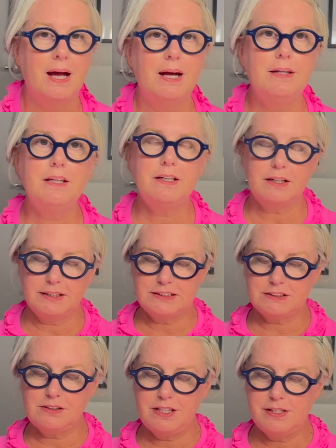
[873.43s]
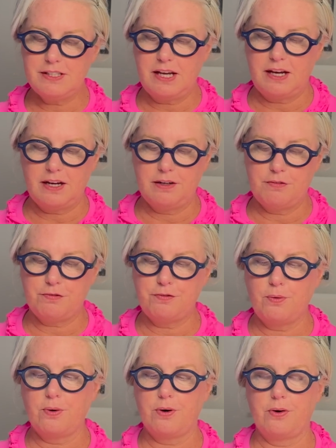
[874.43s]
And then I saw this ad
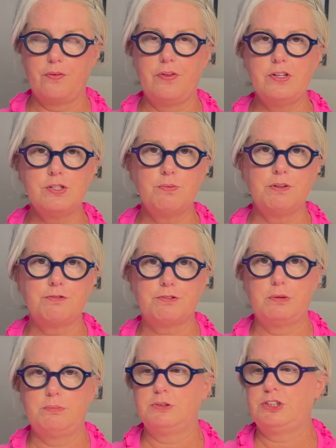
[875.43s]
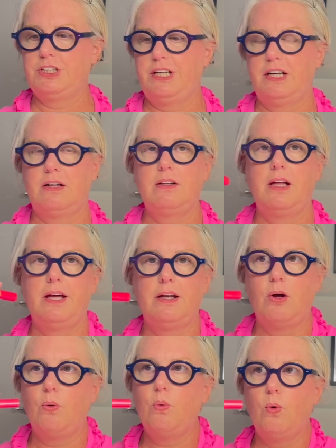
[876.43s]
for this one from Chanel, and
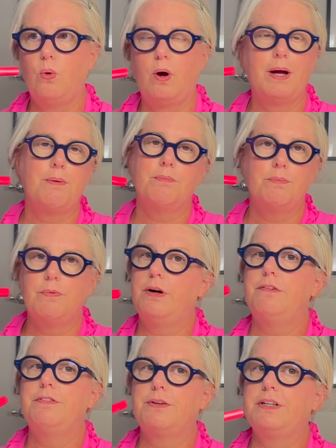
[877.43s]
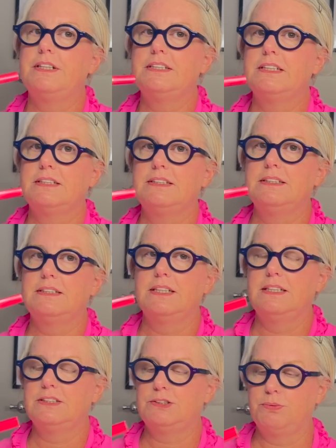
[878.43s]
oh, I'm very addicted to
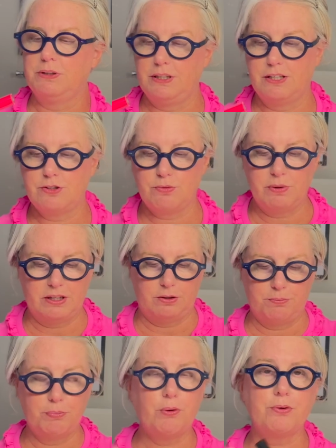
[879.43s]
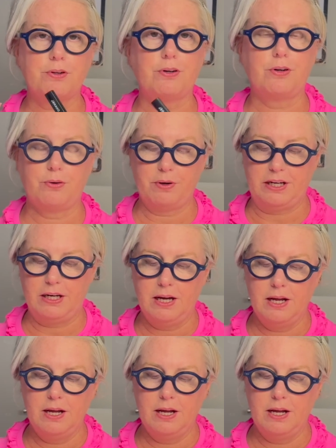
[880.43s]
this one as well. Both are great.